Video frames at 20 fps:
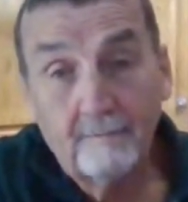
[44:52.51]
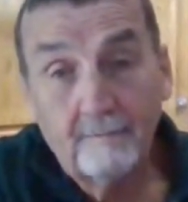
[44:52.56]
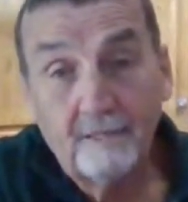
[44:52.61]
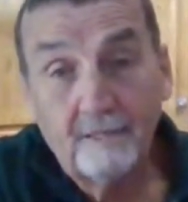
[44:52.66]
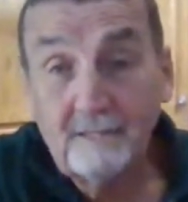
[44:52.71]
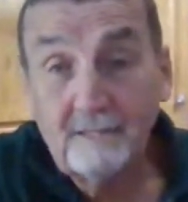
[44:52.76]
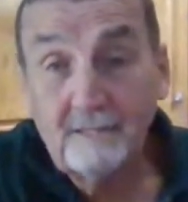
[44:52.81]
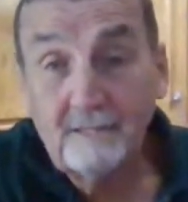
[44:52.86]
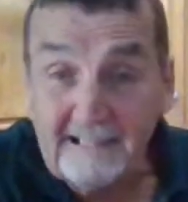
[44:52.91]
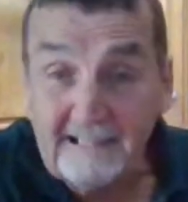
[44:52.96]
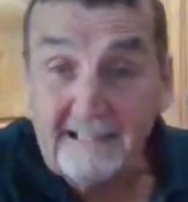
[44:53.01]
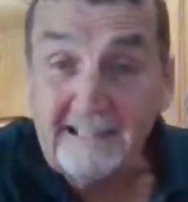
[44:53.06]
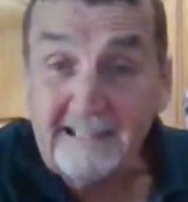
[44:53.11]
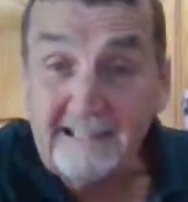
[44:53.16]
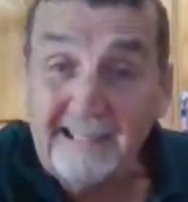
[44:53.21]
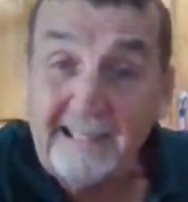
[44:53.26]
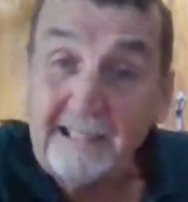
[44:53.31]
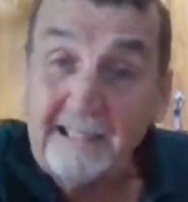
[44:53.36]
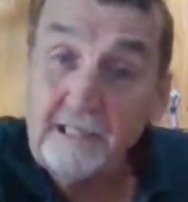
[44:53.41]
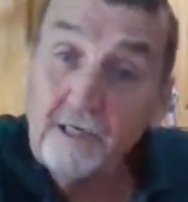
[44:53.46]

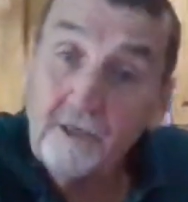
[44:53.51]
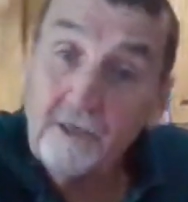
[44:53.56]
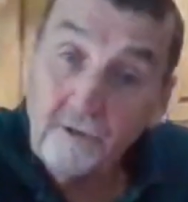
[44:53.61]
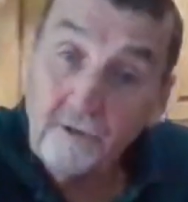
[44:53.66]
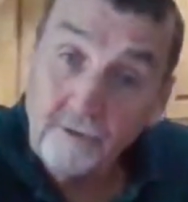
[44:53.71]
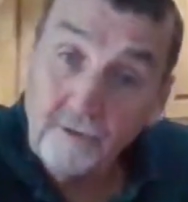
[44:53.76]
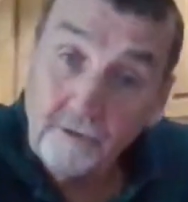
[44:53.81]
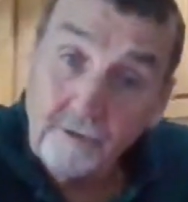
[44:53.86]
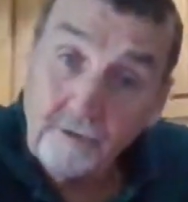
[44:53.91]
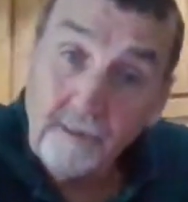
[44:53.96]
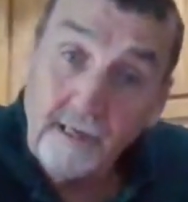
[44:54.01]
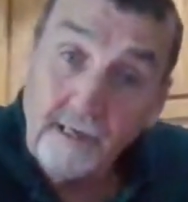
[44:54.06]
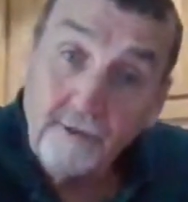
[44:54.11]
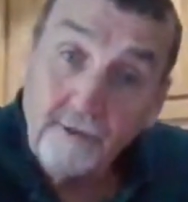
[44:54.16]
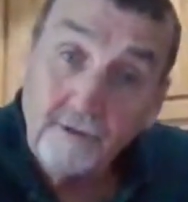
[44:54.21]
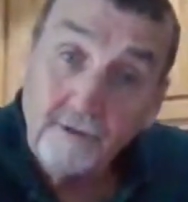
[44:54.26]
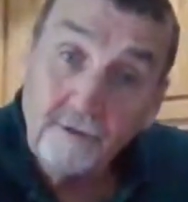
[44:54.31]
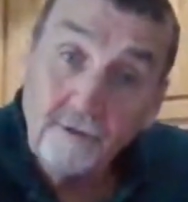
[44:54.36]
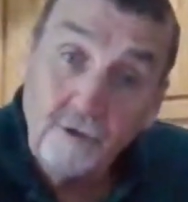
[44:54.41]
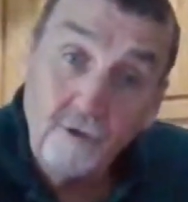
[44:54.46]
16 years.
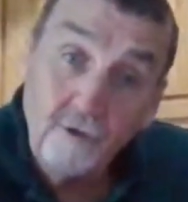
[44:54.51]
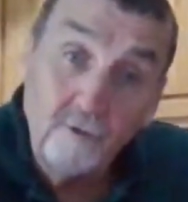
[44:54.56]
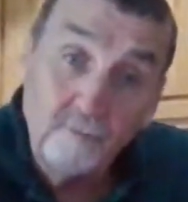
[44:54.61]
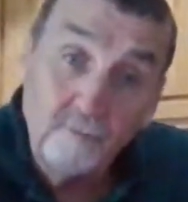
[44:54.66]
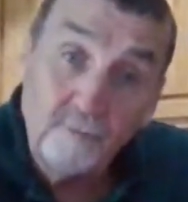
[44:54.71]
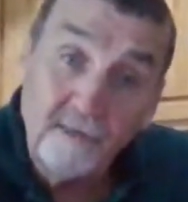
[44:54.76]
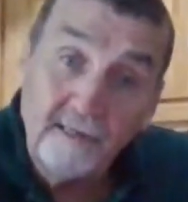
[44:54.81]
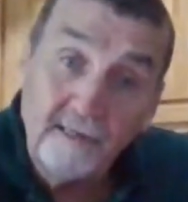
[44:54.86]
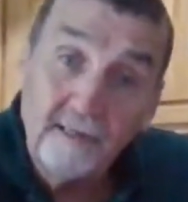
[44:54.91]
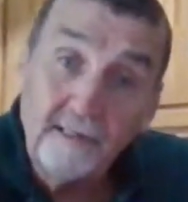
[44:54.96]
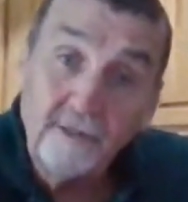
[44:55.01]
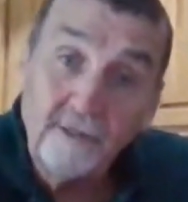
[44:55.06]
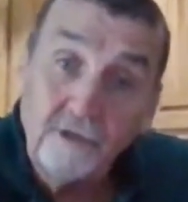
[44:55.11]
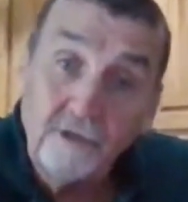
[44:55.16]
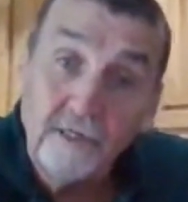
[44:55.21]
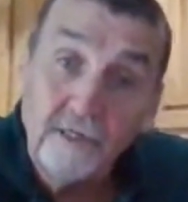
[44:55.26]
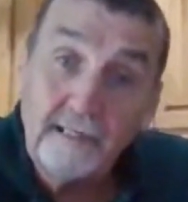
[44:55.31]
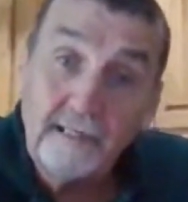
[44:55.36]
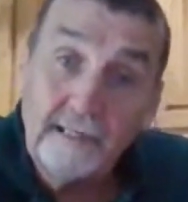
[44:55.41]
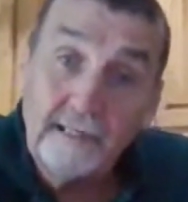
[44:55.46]
That's two
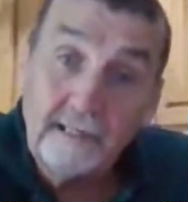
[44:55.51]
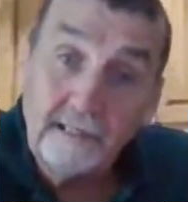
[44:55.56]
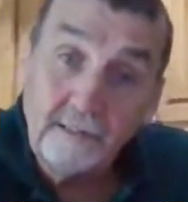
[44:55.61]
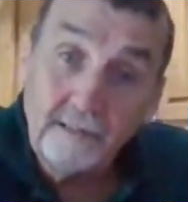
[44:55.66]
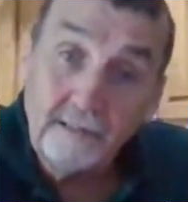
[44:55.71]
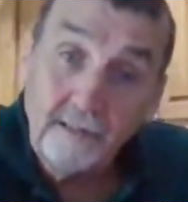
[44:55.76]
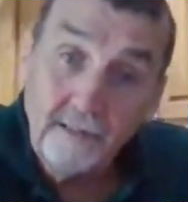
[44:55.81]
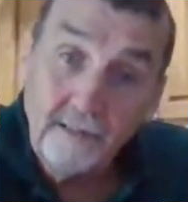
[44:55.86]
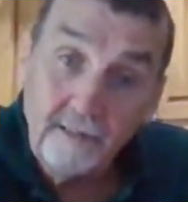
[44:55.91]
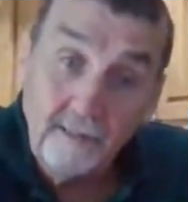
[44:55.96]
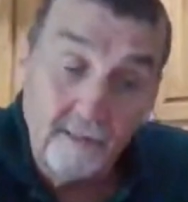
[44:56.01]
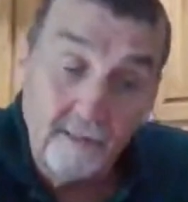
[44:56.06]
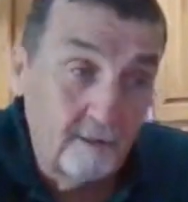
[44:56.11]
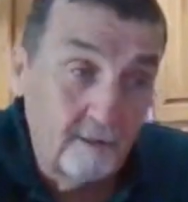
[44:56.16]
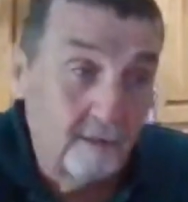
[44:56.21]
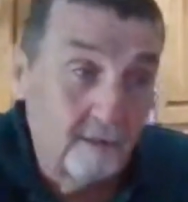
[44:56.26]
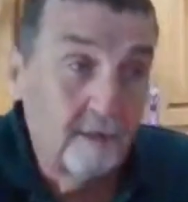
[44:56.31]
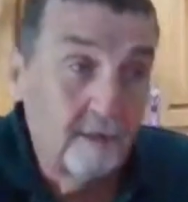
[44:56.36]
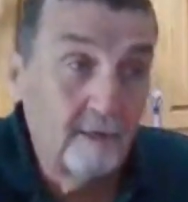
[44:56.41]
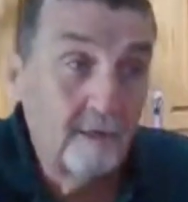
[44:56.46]
PhDs in
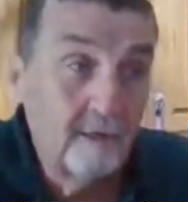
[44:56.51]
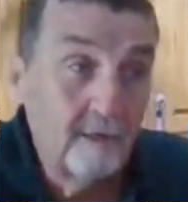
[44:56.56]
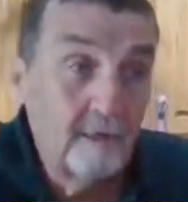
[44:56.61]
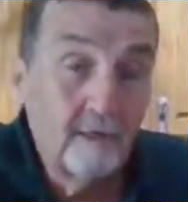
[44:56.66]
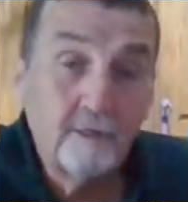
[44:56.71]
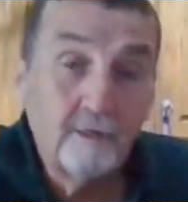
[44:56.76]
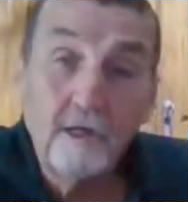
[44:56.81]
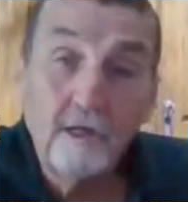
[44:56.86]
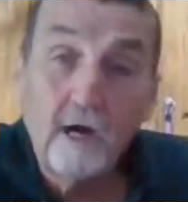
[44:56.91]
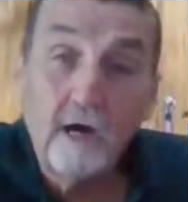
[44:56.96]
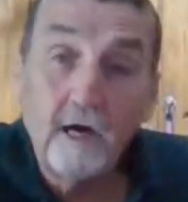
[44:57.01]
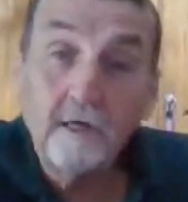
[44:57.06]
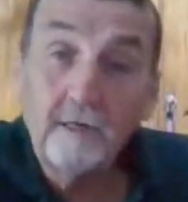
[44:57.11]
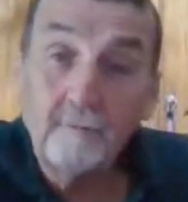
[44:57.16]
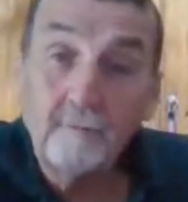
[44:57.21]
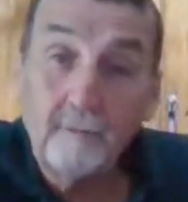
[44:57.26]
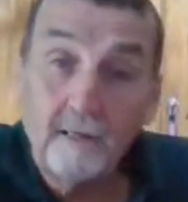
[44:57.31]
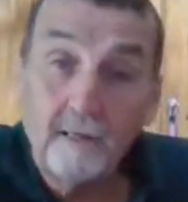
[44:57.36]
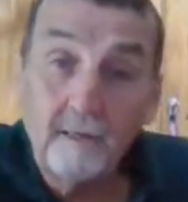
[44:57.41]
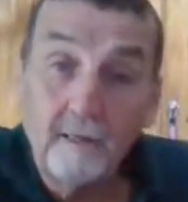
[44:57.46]

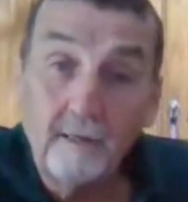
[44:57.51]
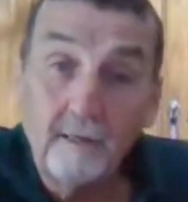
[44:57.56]
documenting